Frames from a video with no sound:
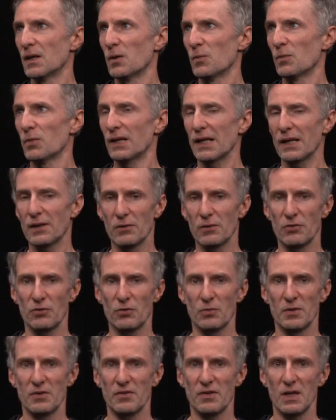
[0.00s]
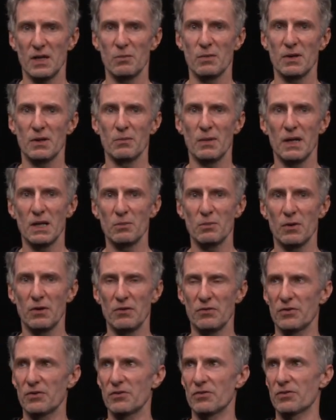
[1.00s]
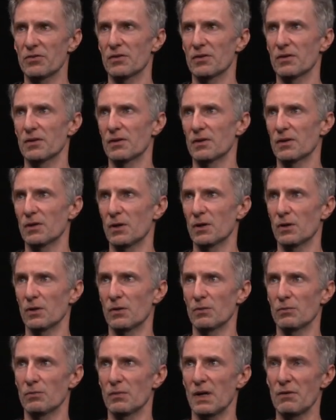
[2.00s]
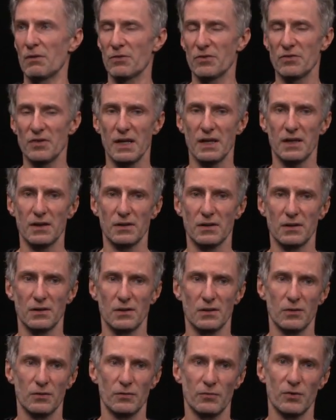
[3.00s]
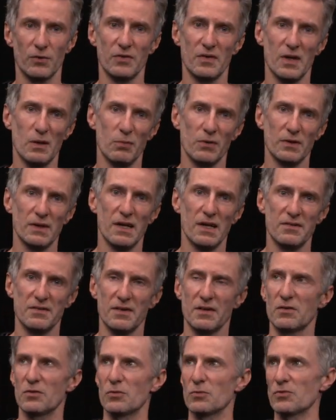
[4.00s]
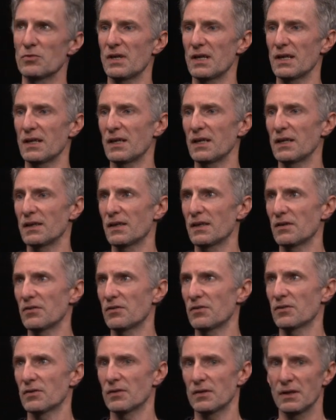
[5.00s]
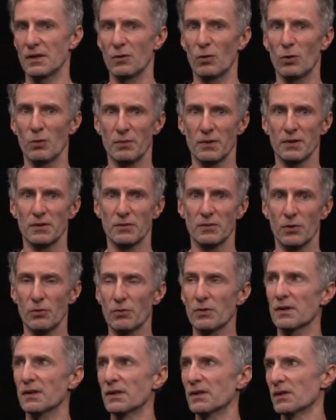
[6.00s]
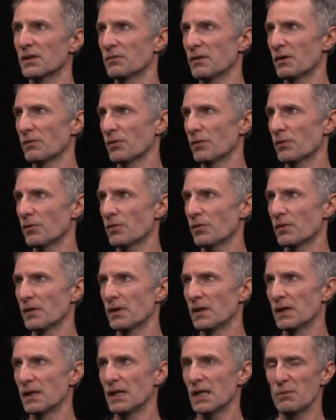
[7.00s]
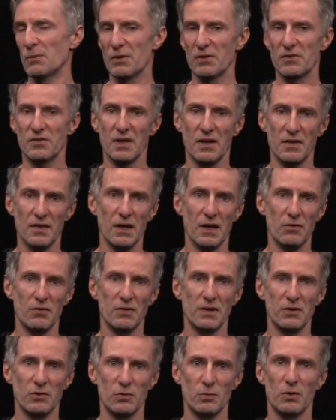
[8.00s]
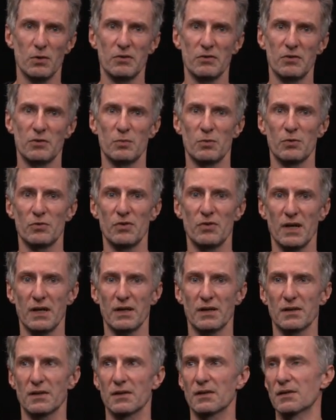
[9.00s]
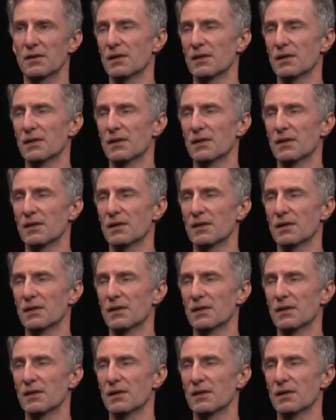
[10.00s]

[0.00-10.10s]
But LiDAR instruments, they emit many pulses every second. For example, the ICESat-2 satellite that's in orbit currently around Earth emits 10,000 laser pulses per second.